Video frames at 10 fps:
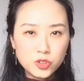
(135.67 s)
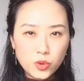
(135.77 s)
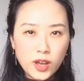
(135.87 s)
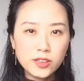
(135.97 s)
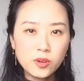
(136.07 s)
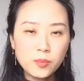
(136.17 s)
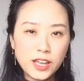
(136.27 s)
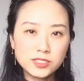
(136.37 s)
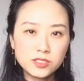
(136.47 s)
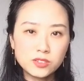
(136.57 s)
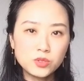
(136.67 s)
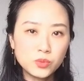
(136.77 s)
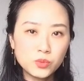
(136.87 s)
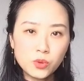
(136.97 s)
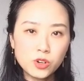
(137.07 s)
try your best
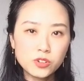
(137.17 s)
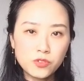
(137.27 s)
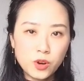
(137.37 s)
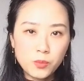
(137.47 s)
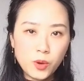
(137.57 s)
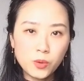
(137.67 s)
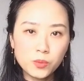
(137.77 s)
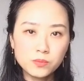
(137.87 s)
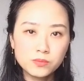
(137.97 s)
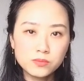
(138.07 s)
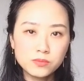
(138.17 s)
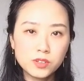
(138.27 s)
to work from home.